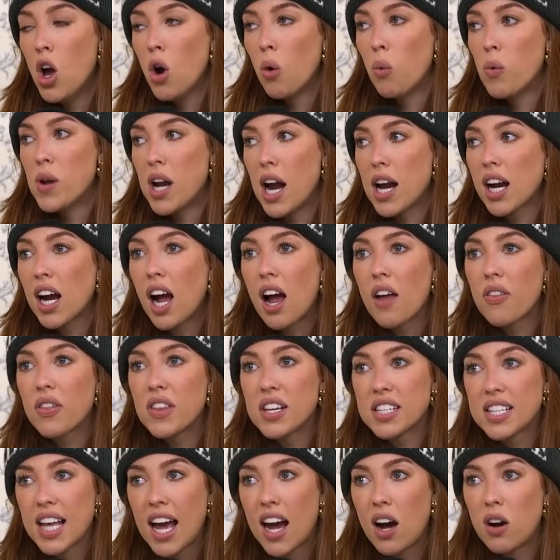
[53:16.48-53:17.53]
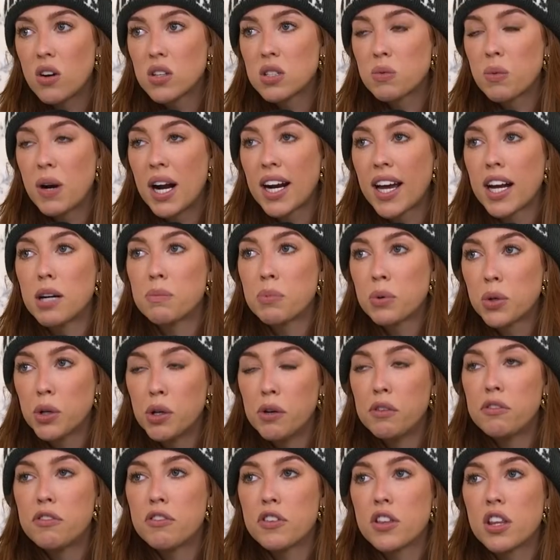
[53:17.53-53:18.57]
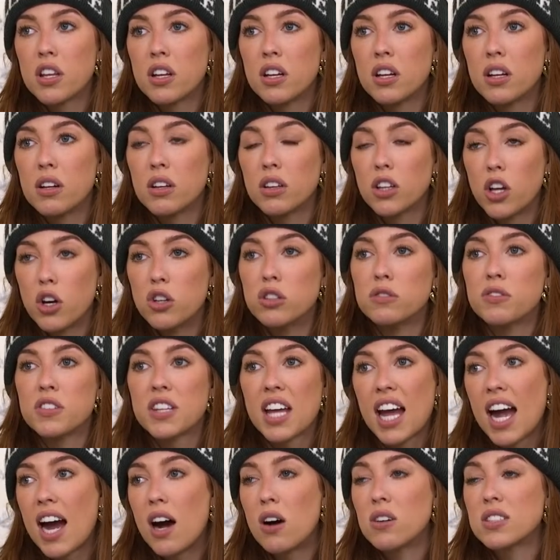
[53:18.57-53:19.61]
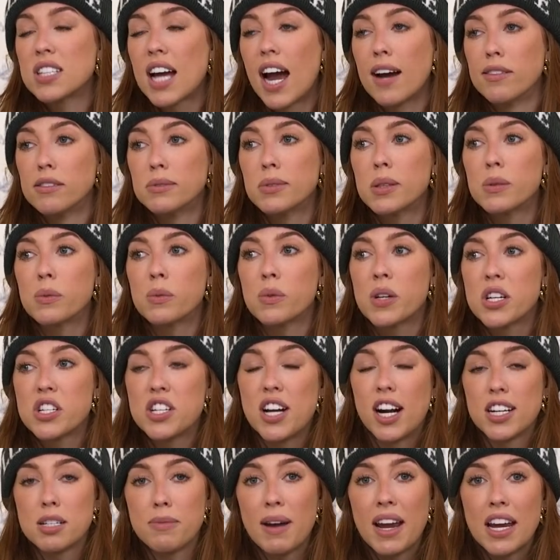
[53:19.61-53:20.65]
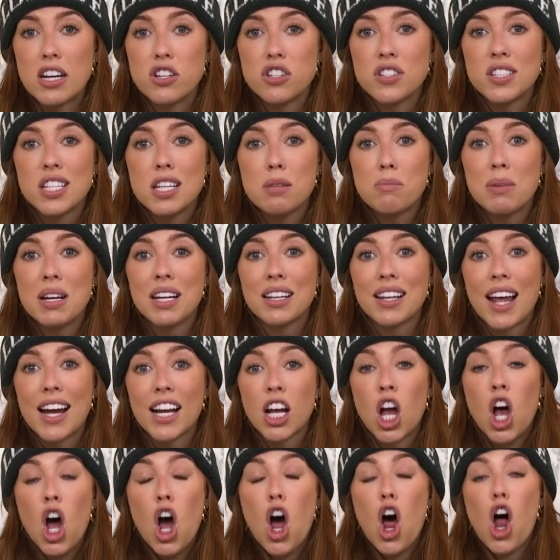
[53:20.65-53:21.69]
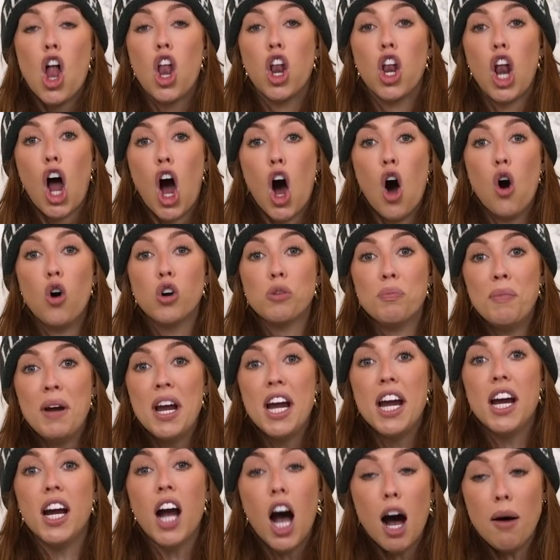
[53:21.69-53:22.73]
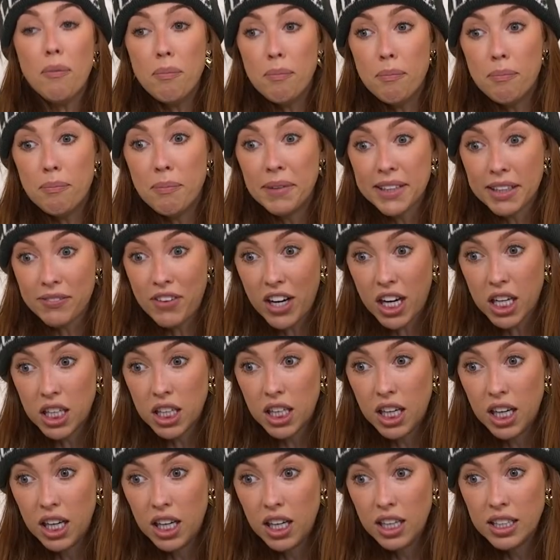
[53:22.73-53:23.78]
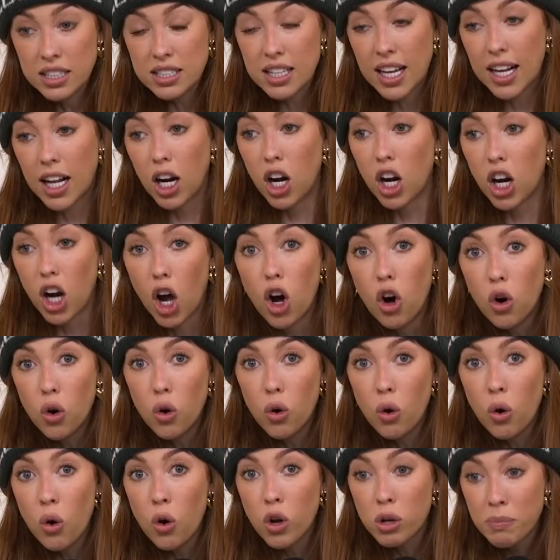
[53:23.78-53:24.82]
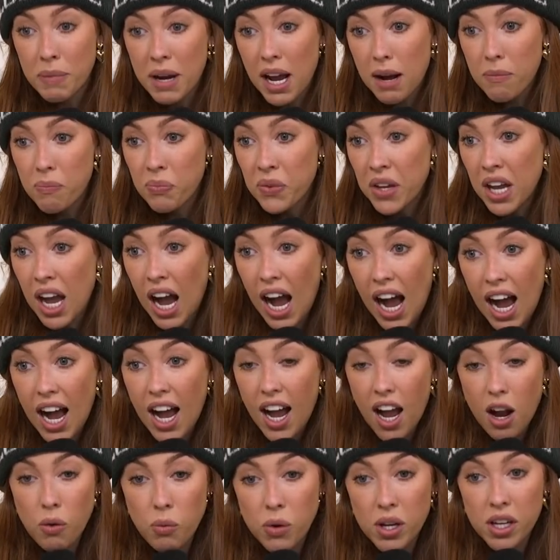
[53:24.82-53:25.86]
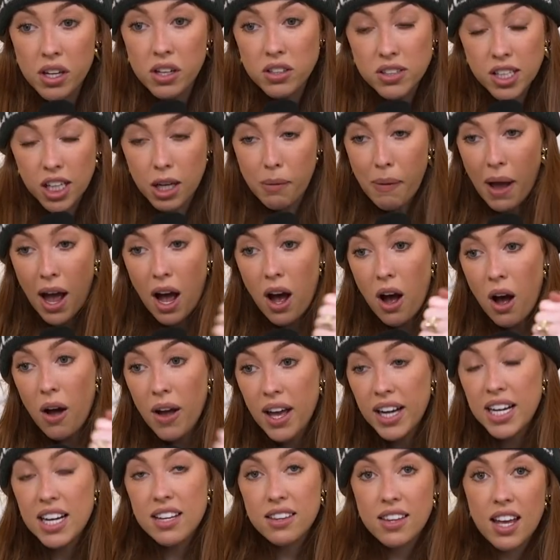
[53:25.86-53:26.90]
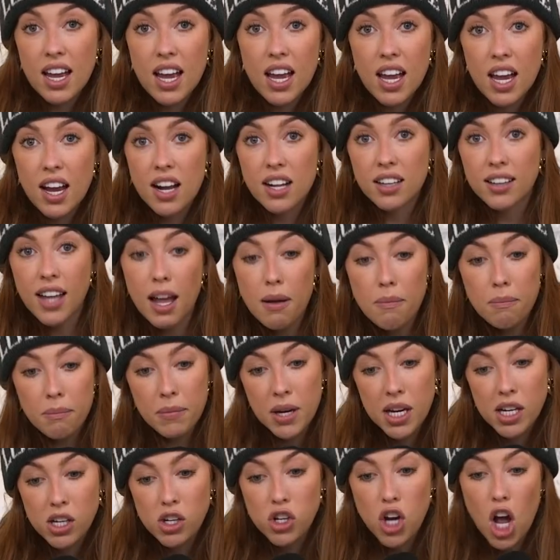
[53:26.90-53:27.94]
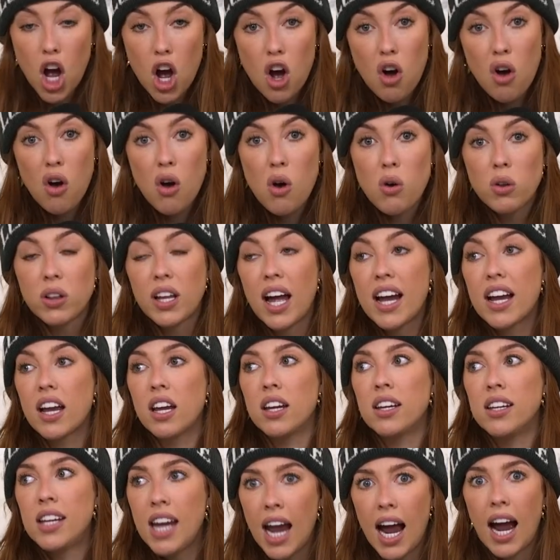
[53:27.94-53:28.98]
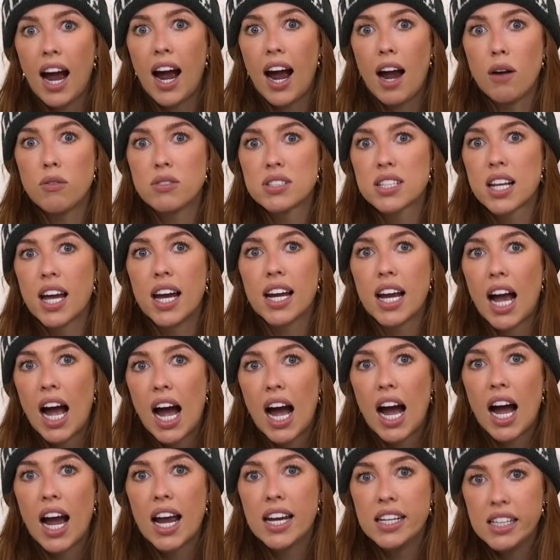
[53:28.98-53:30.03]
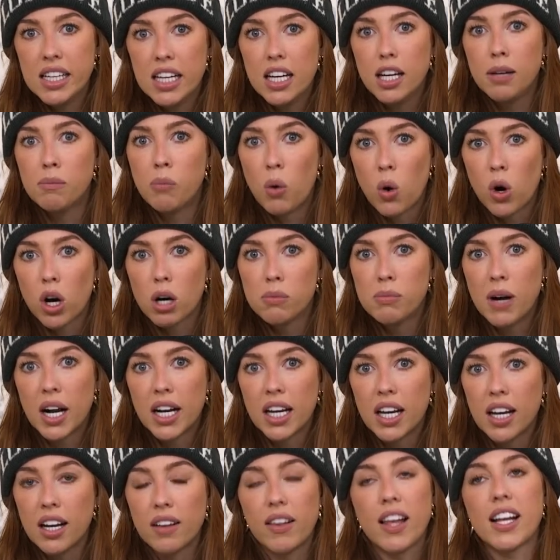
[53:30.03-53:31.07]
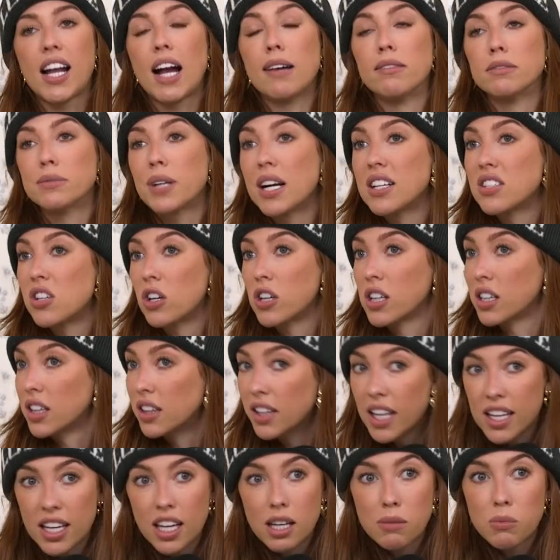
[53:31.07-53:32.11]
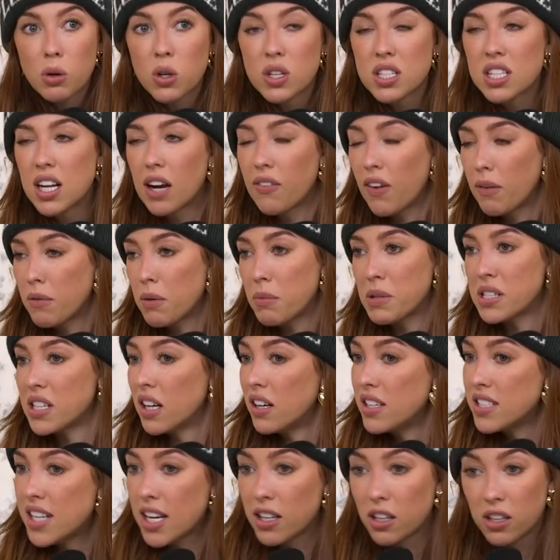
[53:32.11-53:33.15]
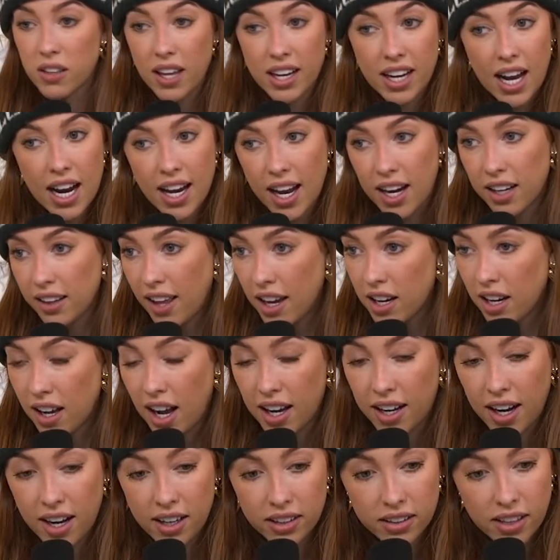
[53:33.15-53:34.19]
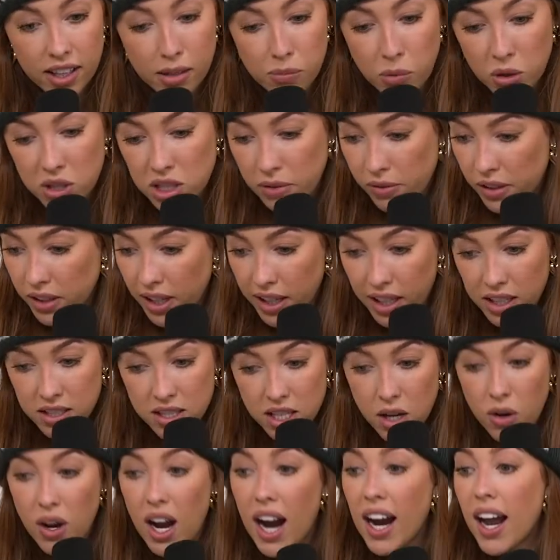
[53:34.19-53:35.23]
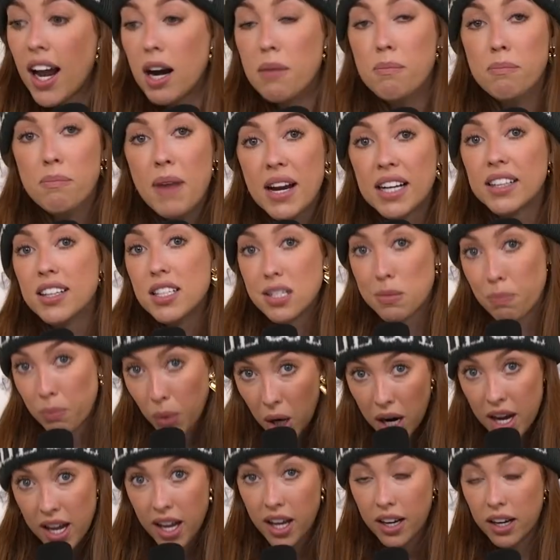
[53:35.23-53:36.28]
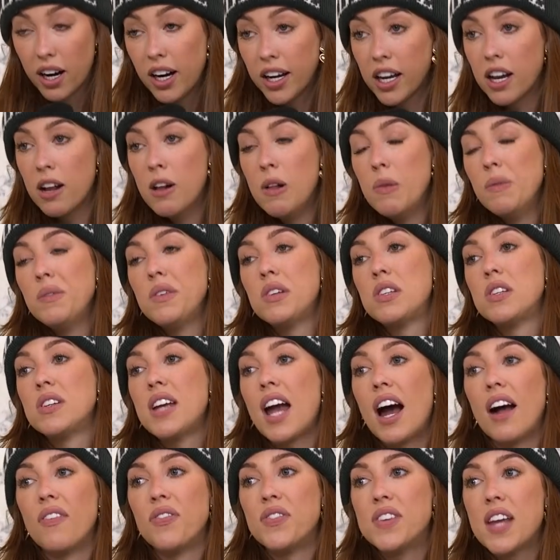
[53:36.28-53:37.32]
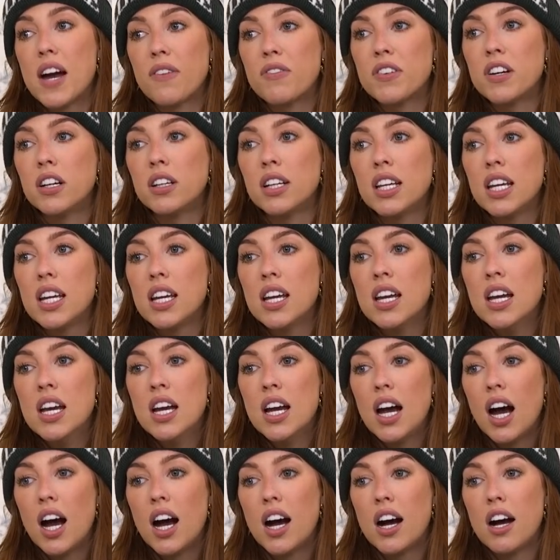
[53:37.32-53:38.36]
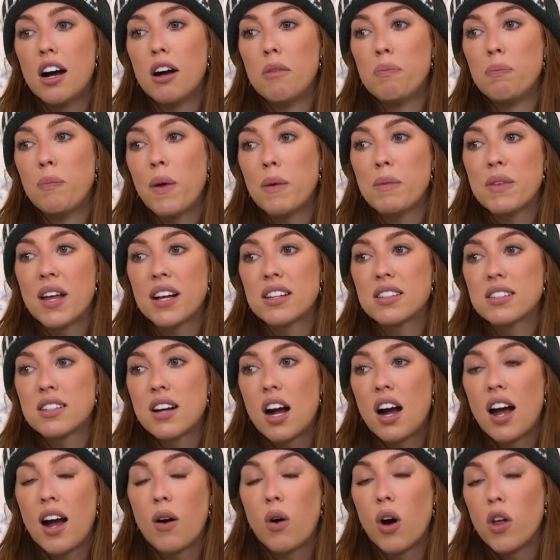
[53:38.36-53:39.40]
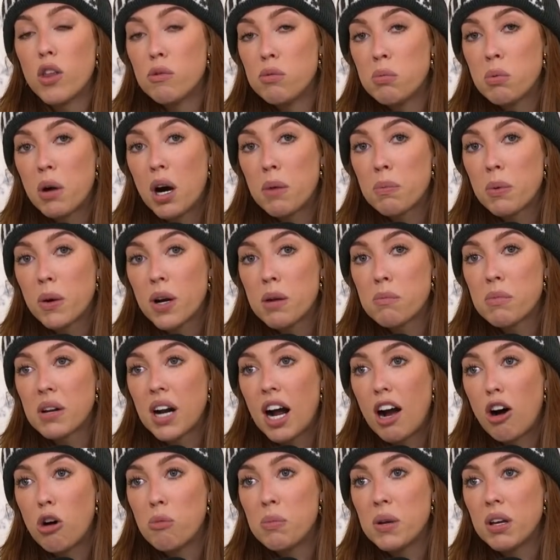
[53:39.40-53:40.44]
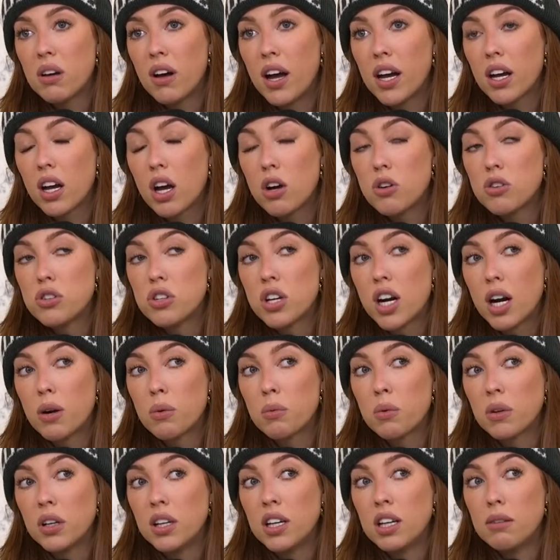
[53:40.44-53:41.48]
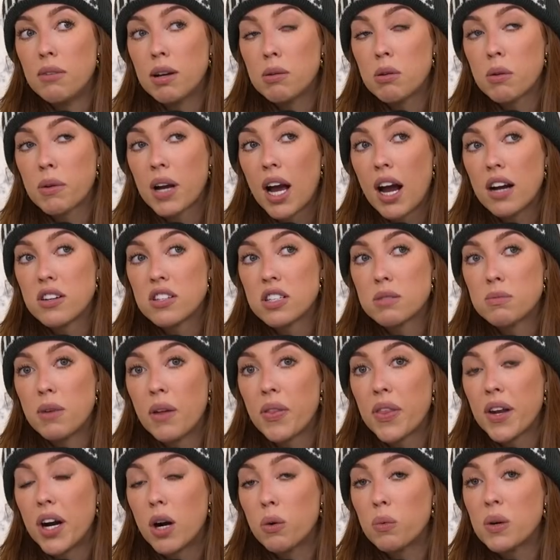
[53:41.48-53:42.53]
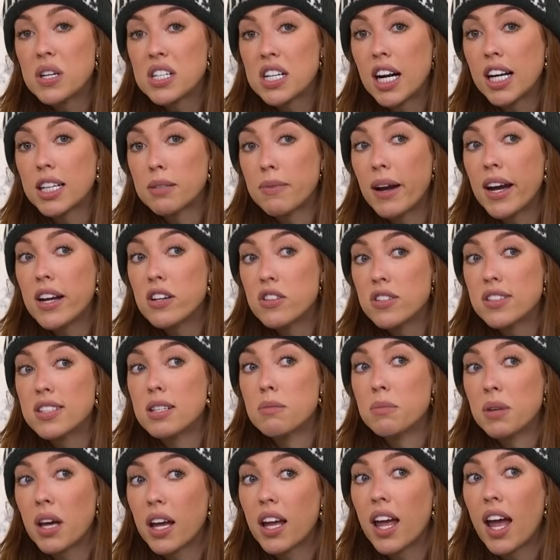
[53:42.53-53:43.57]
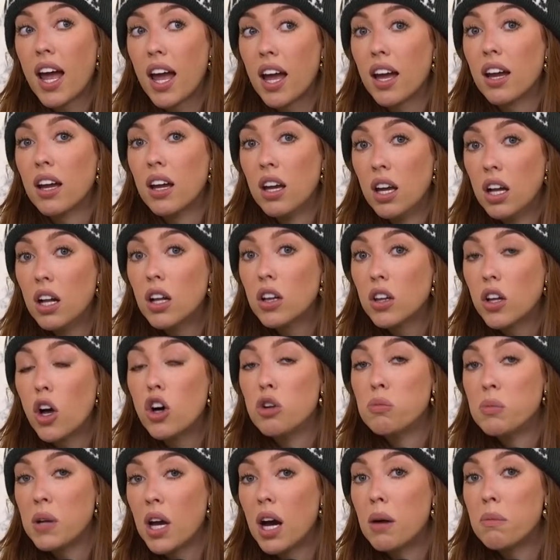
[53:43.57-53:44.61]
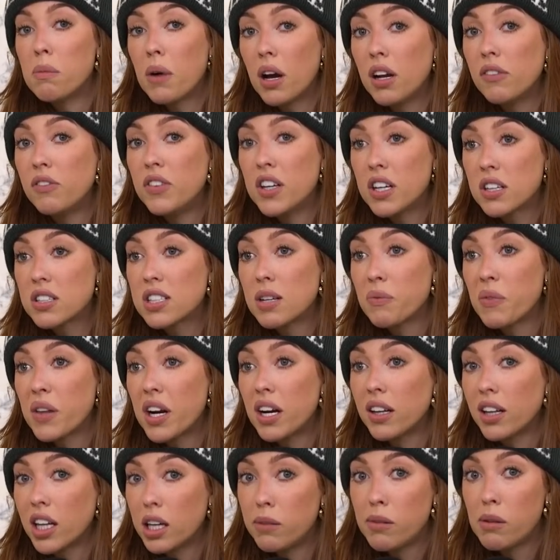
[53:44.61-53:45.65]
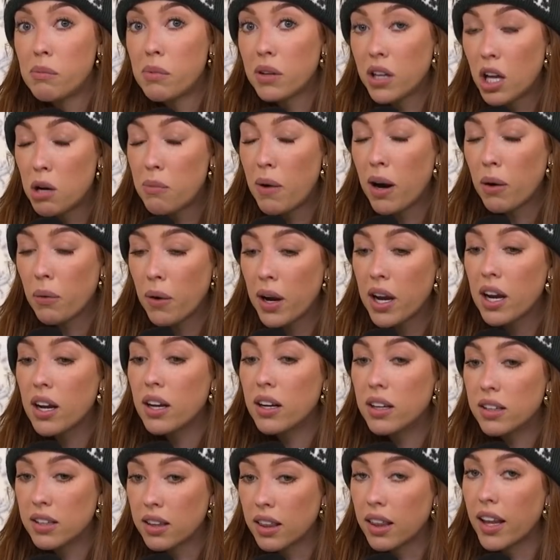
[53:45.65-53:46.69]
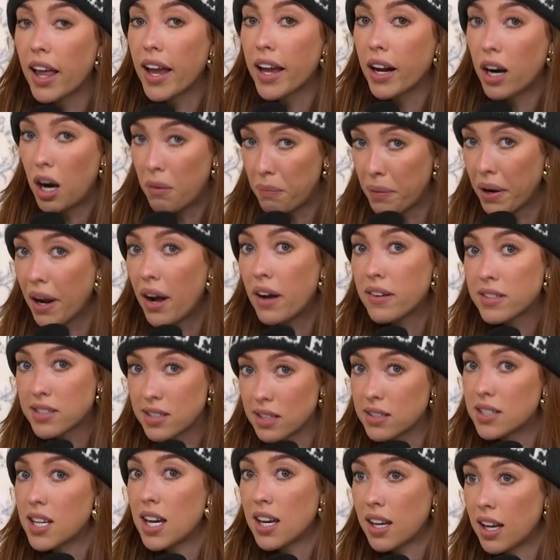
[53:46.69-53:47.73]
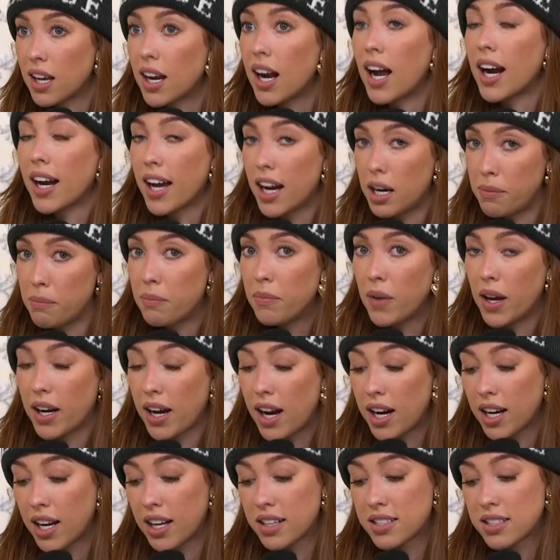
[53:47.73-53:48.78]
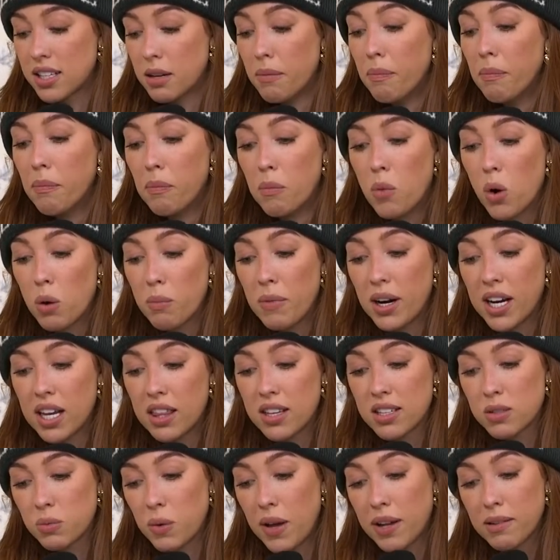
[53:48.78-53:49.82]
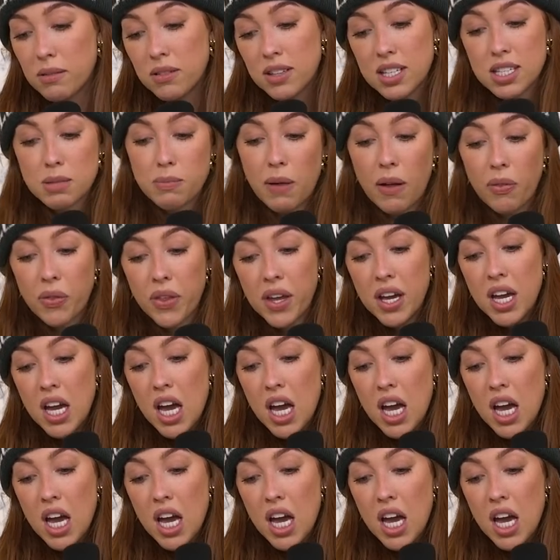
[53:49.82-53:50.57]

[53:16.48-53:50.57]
when I got this house, when I got approved for the loan for the house, I remember reaching out to my agency being like, load me up, motherfuckers, like load me up. I will talk about anything. Let me know. Like, yeah, I was like, I need more money. Like, I remember I started linking more stuff. I remember telling Taylor, like, I gotta link more stuff on Like It's Noah. I gotta make this bread, honey. So yeah, definitely. Maybe that's not how other people operate, but I'll be like, oh shit, I really need to make more cash this month. And I'll reach out to my agents and be like, hey, load me up. If there's something a little bit below my rate, lay it on me. I'll still take it. I gotta get some more money this month.